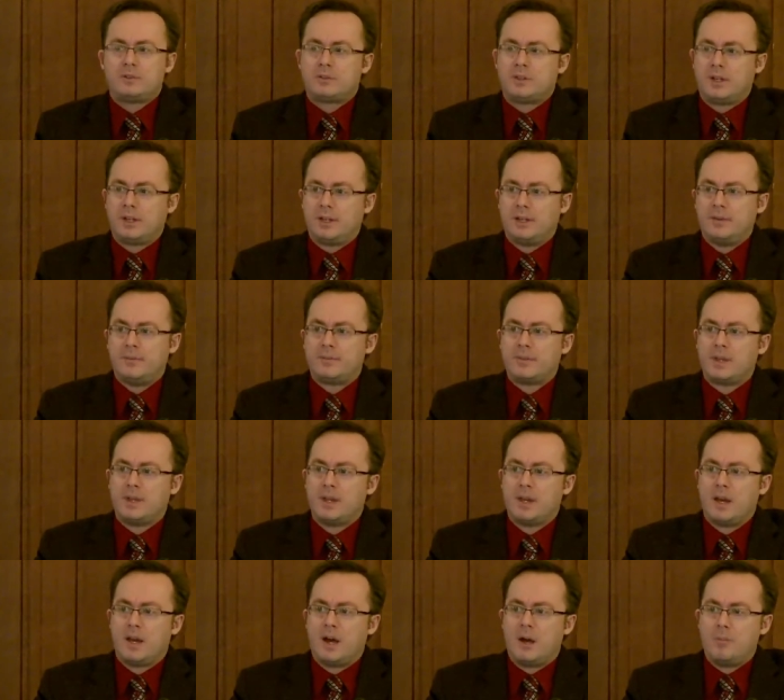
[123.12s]
to say
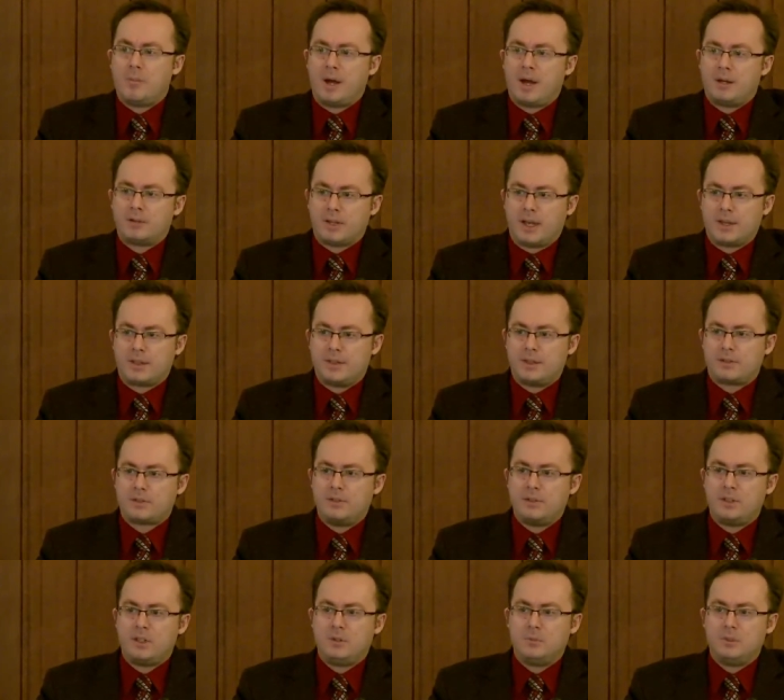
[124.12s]
about ethics
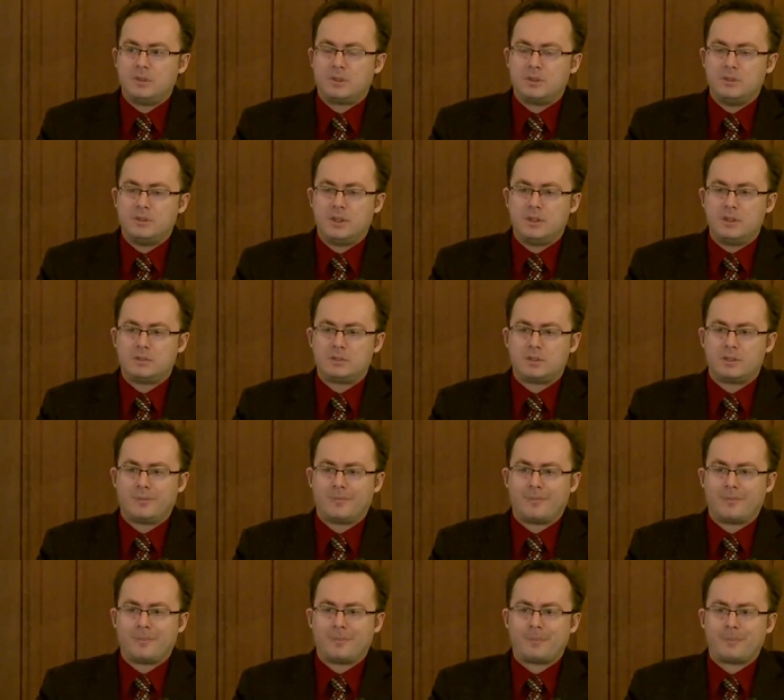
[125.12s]
and the human
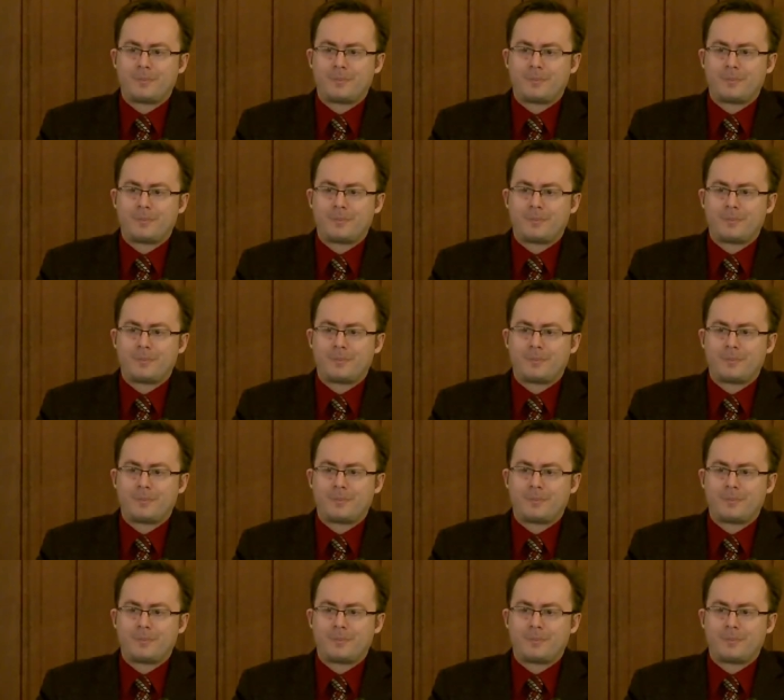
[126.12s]
condition.